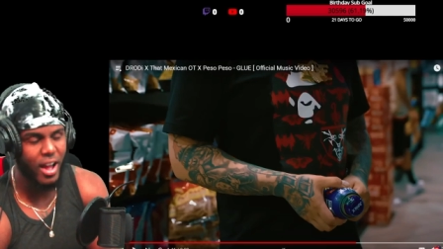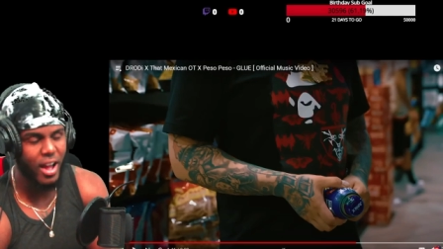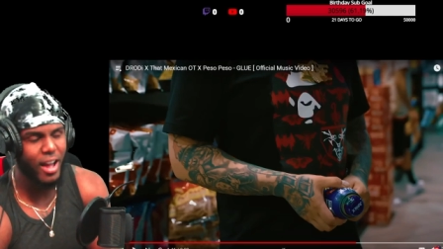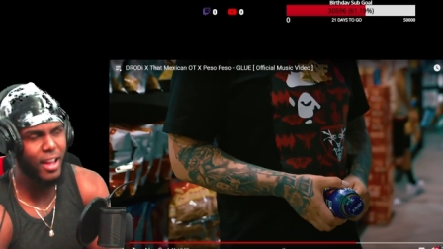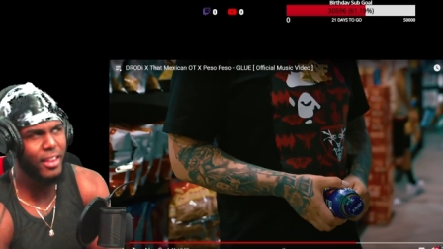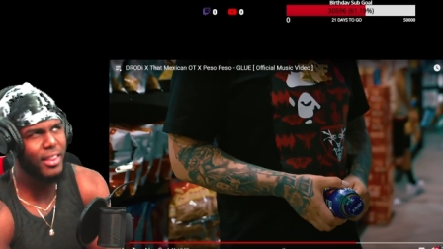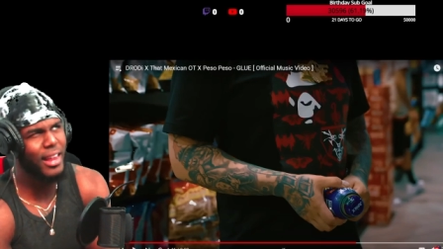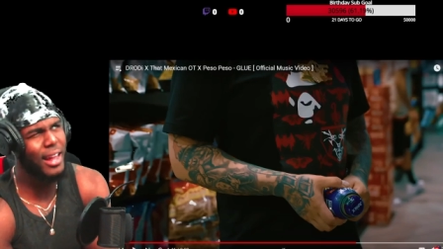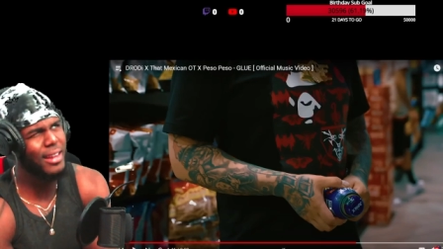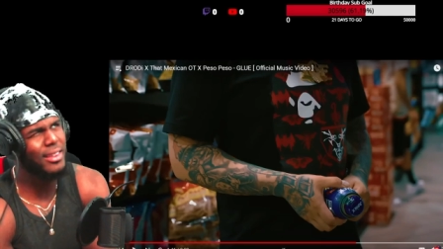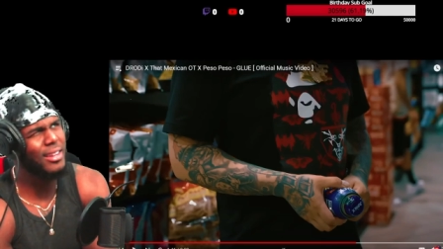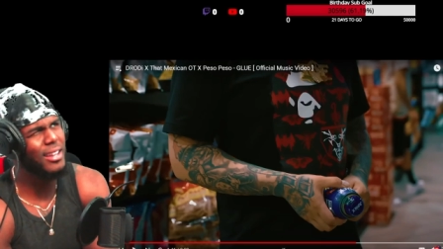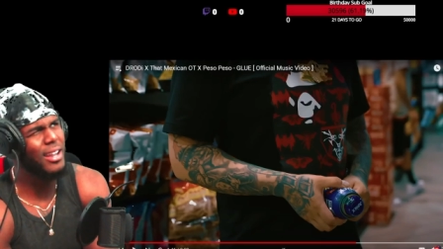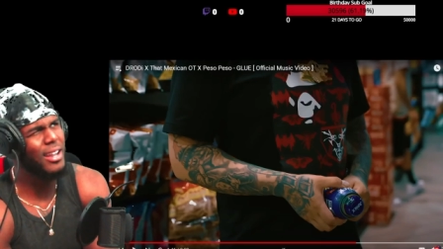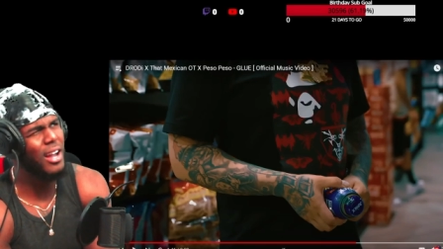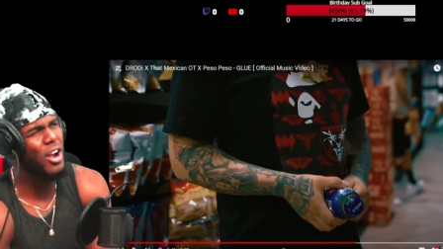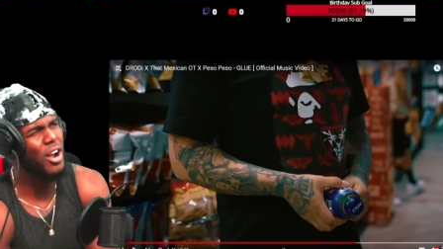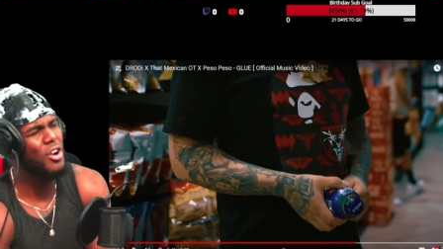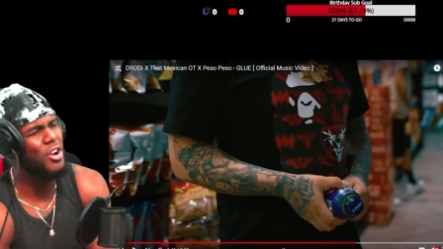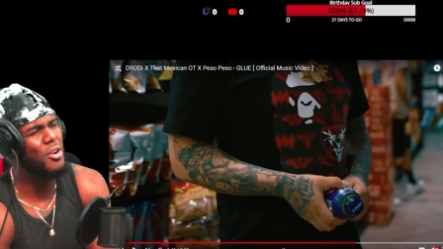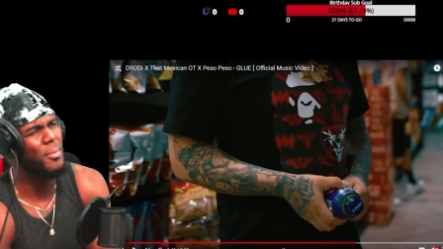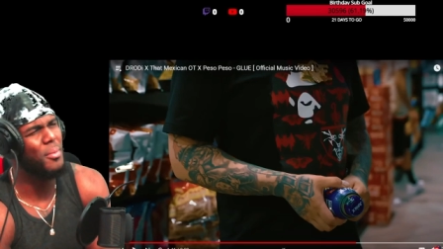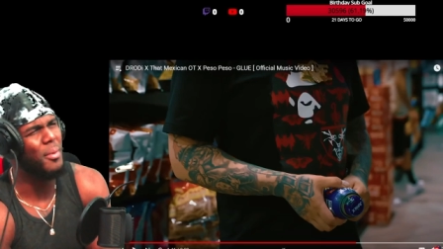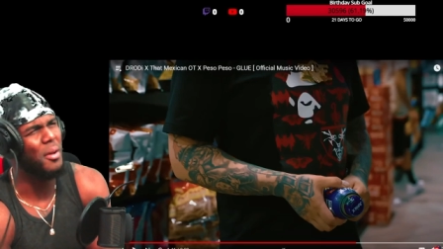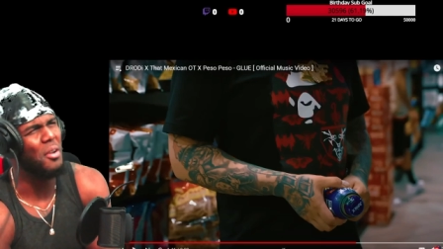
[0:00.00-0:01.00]
I, I think I
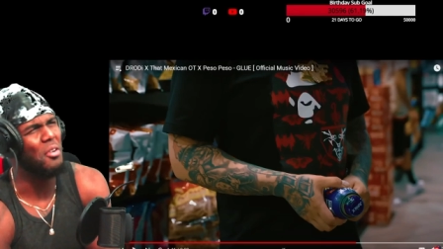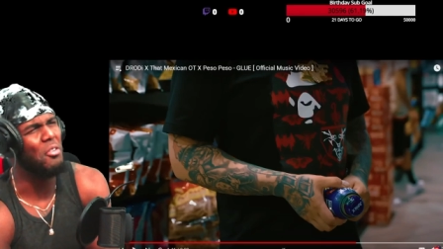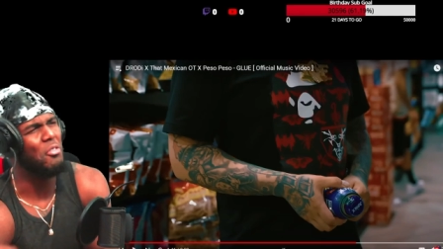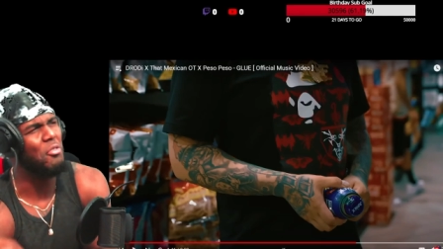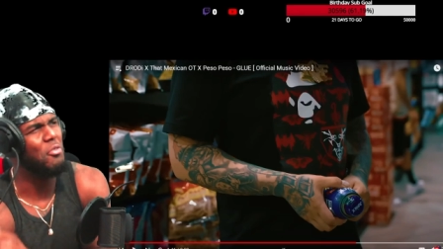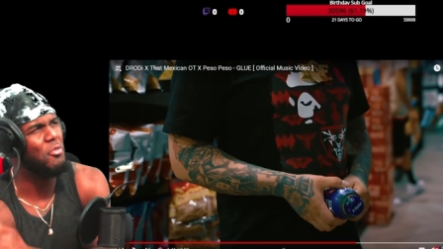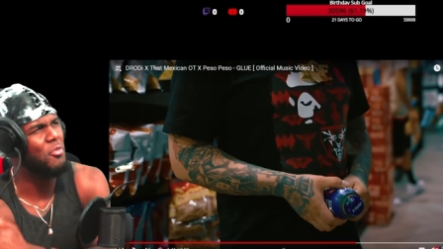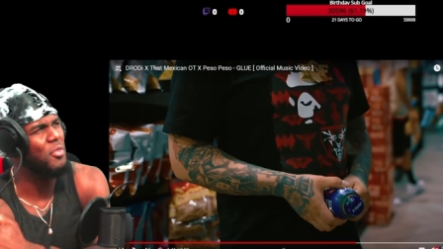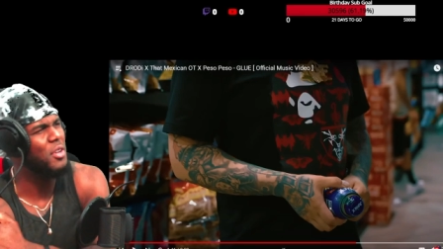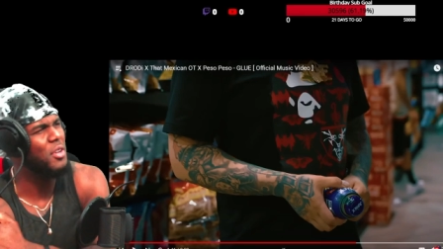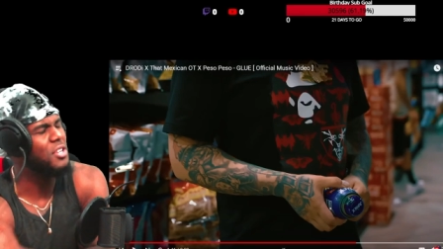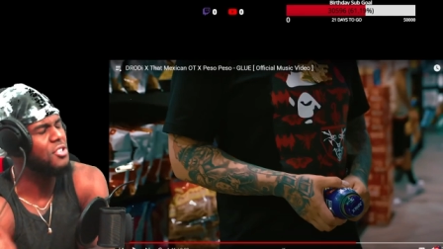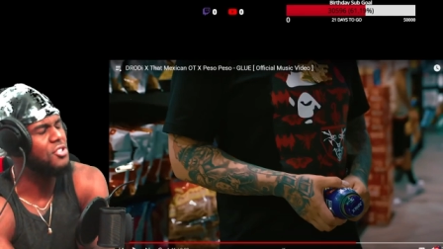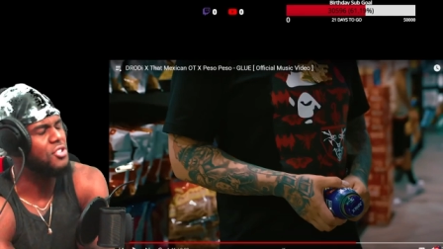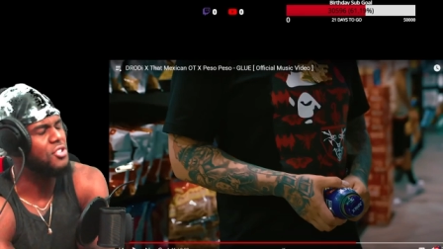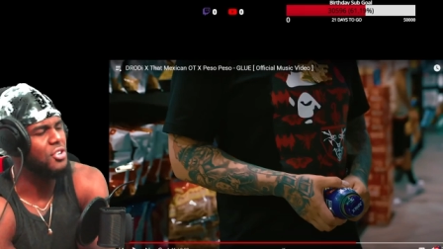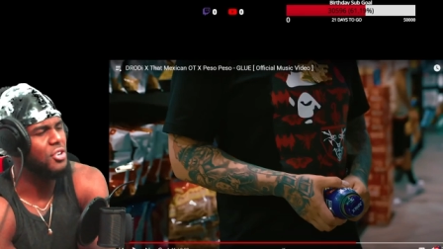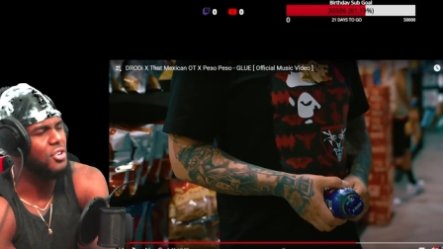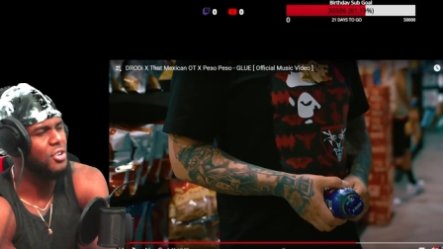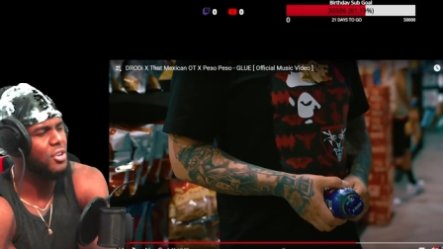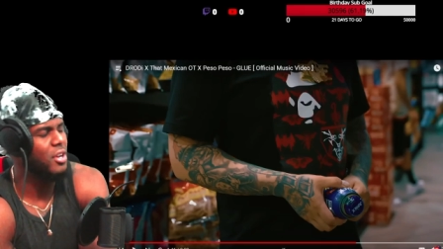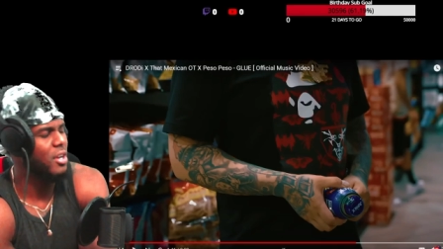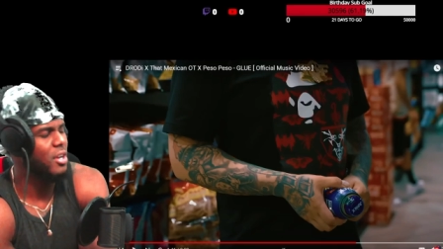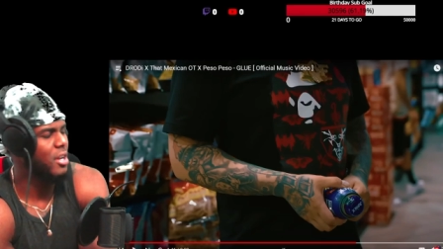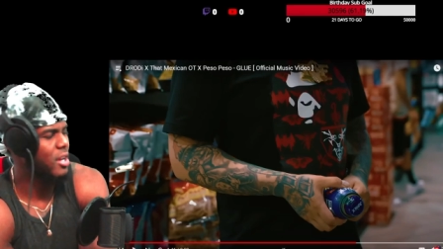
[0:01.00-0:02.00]
heard him on a
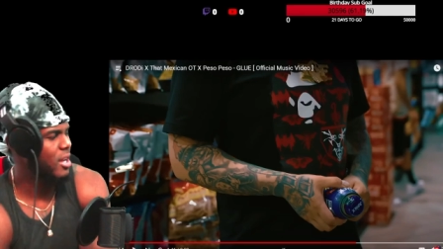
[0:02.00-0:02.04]
feature,